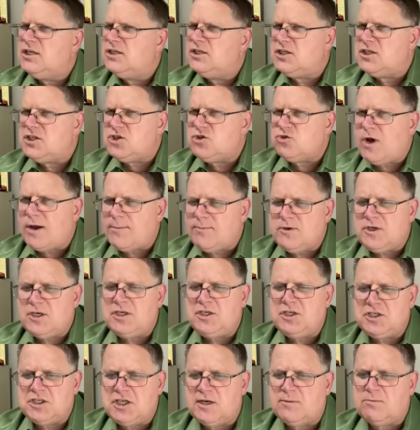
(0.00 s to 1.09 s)
disrupting
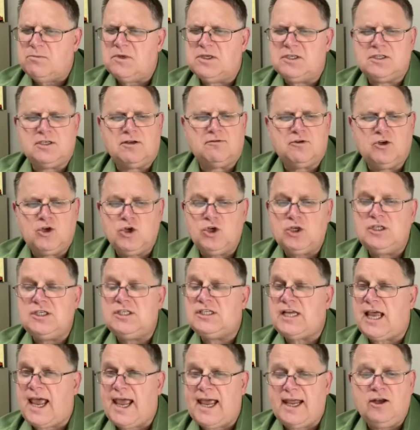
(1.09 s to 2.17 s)
shipments of
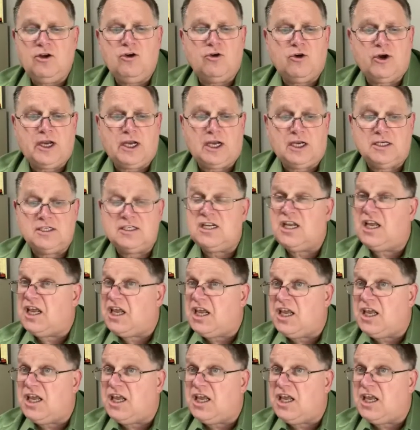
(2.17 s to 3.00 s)
goods and grains